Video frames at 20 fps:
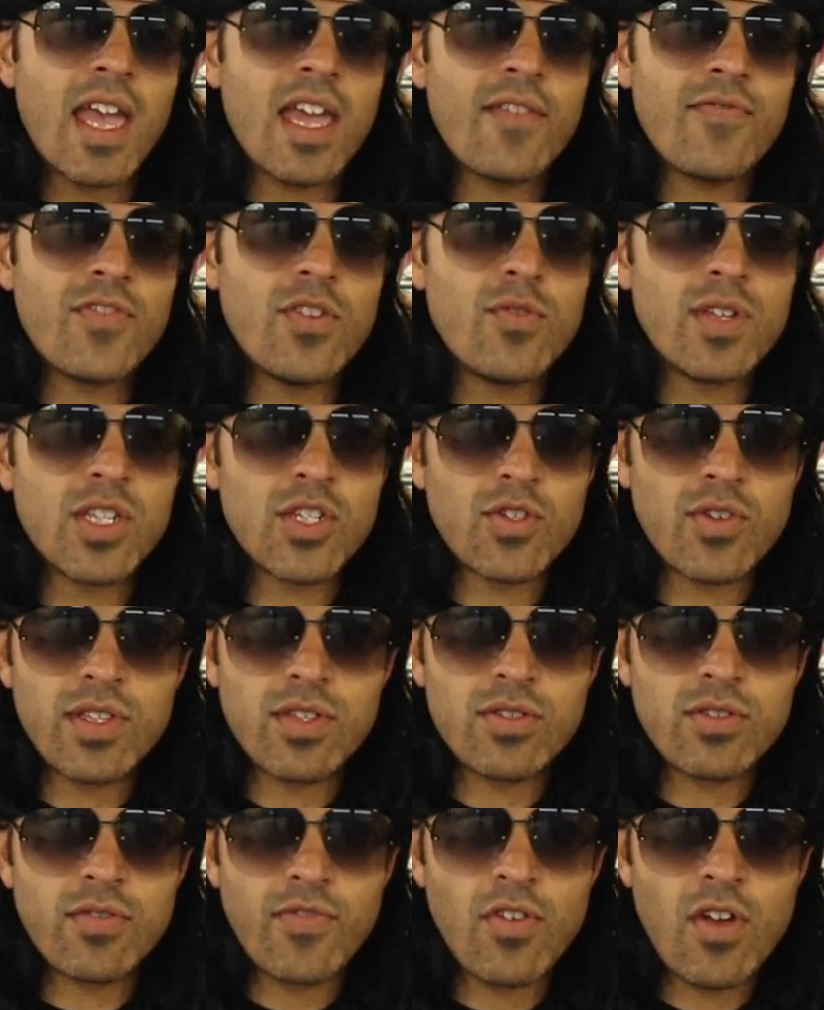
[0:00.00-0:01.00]
If you enjoyed
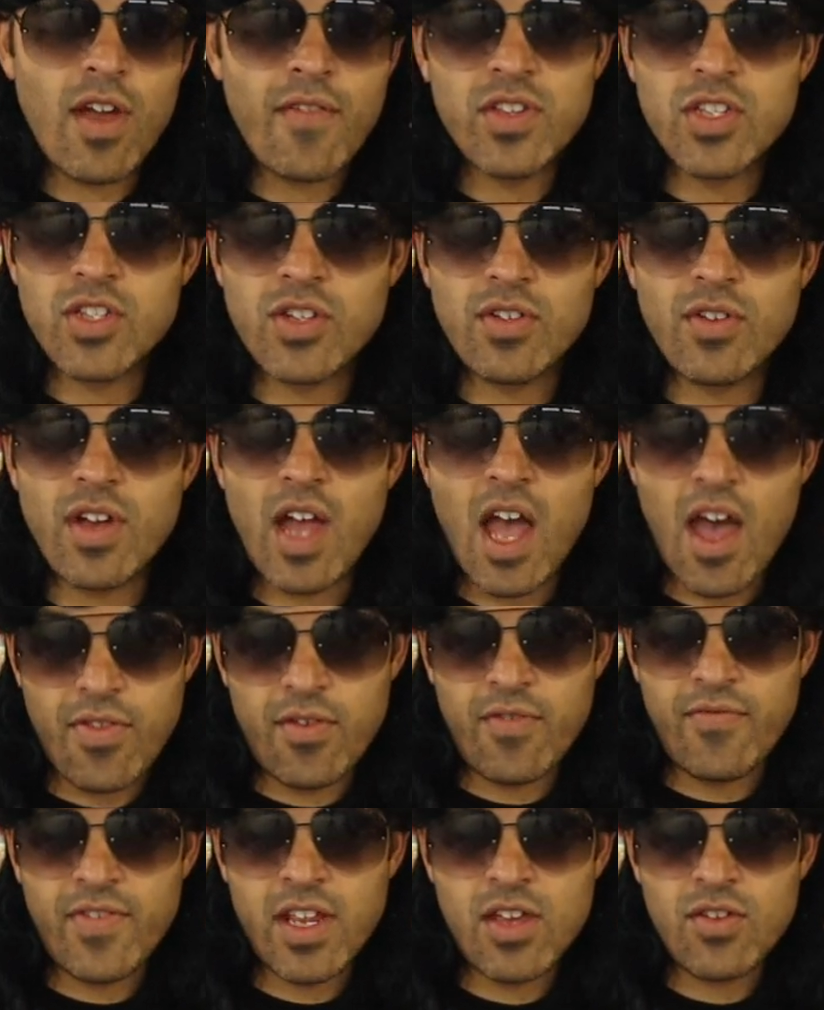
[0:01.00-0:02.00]
this review, have enjoyed
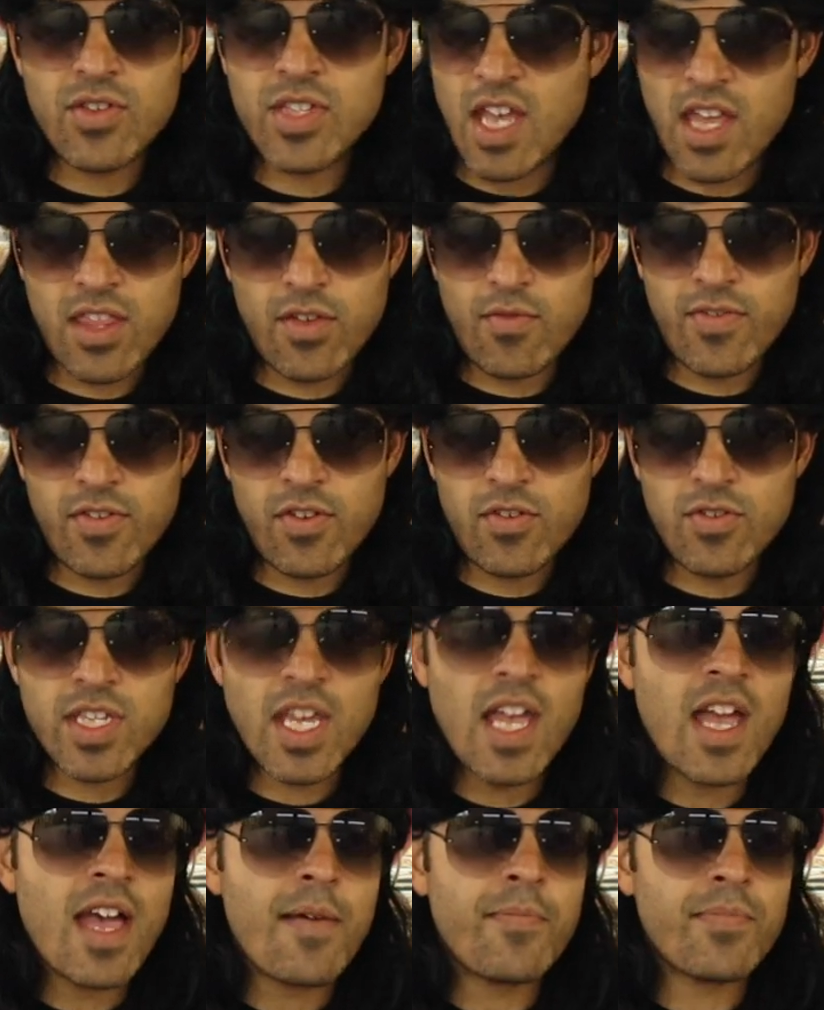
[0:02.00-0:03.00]
other videos, other reviews,